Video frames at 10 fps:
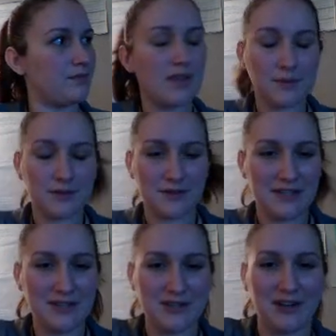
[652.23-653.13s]

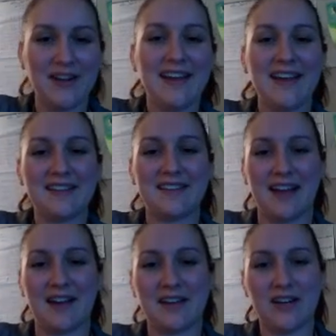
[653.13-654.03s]
substitute teacher is
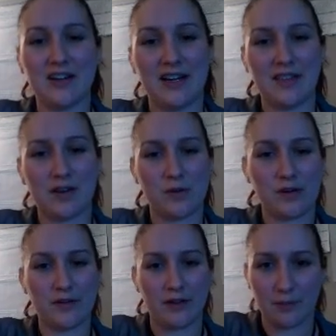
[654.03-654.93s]
down here in the
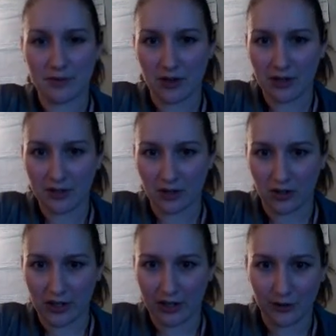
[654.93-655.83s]
corner. I'm starting to
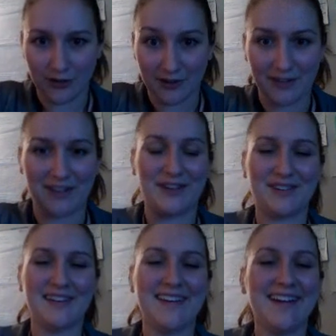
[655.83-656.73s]
learn how to use these
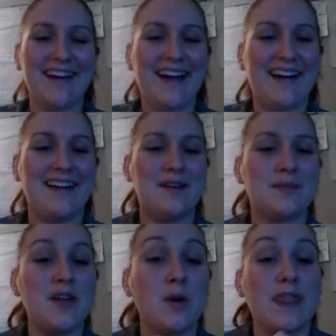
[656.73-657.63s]
videos.
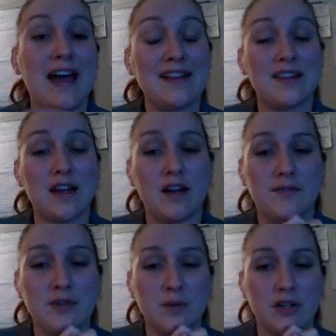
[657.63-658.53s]
So that's there
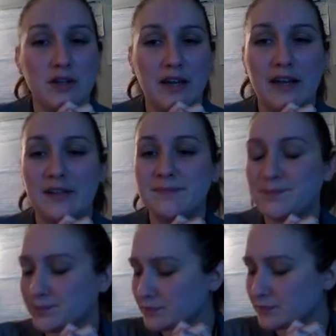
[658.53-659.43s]
if you want to look at it.
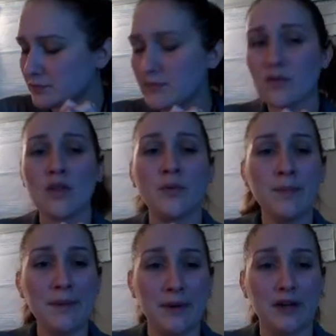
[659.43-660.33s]

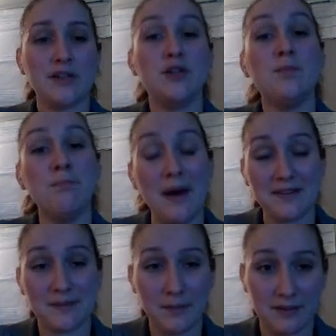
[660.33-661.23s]
Remember, you
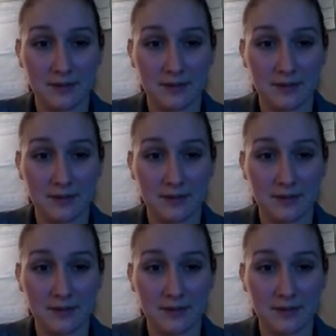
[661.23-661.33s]
must